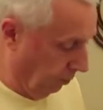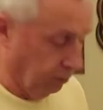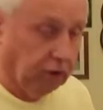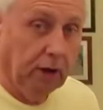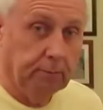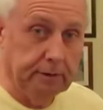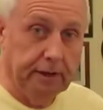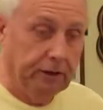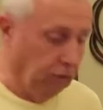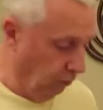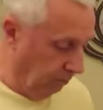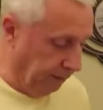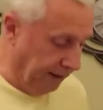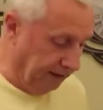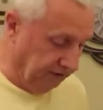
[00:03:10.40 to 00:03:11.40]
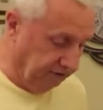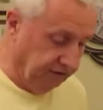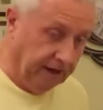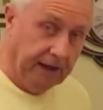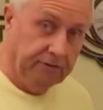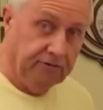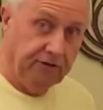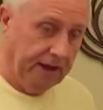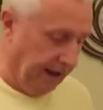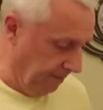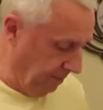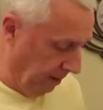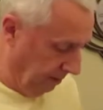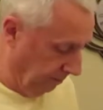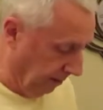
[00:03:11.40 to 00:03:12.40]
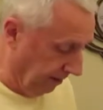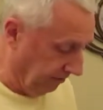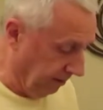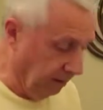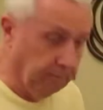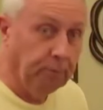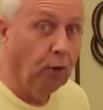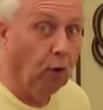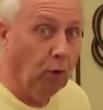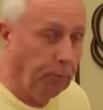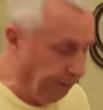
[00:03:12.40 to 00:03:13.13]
commonly known by his stage name, Pass Out Pope.